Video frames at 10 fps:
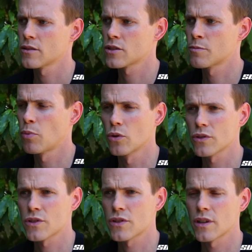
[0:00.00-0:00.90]

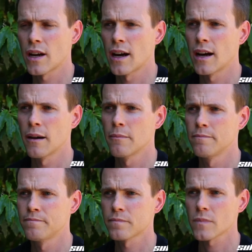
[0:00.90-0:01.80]
sports
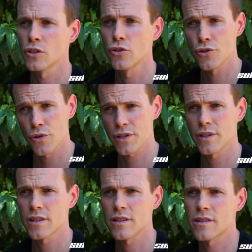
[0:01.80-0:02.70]

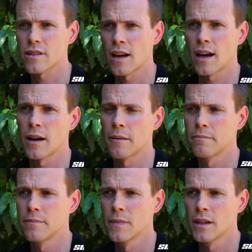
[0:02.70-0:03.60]
nutritionists
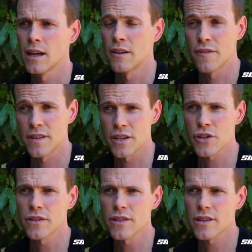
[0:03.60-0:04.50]
and
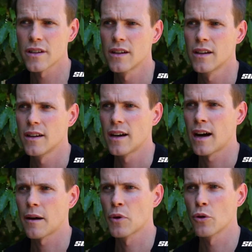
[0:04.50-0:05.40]
physicians
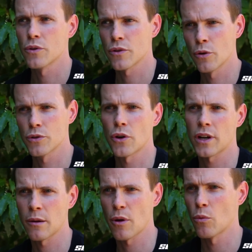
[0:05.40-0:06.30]
who were
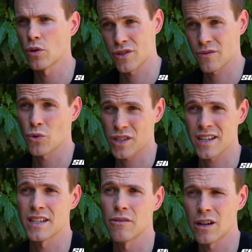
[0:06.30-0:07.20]
talking about what's
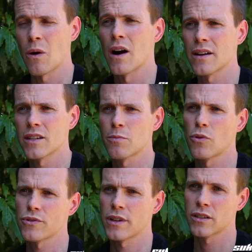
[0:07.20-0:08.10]
actually required in a
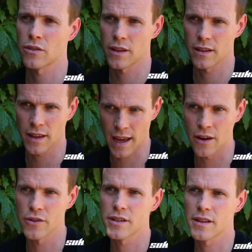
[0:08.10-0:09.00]
sports drink, so the
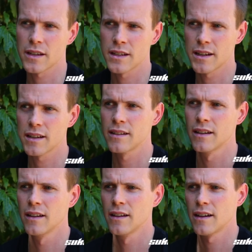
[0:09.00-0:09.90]
energy that you need,
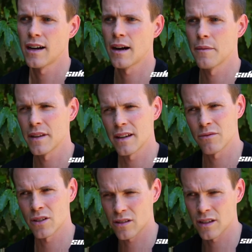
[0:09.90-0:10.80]
the
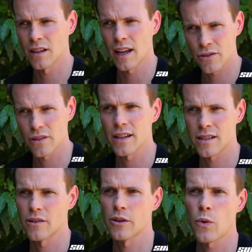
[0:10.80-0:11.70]

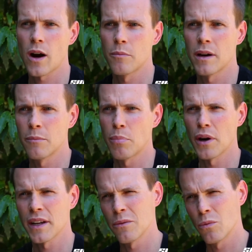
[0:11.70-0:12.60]
electrolytes that are required by the
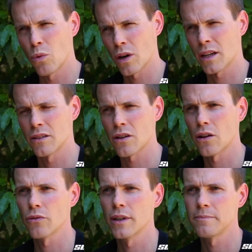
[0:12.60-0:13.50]
body, what it can
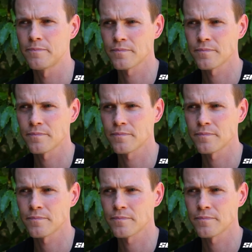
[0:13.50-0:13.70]
tolerate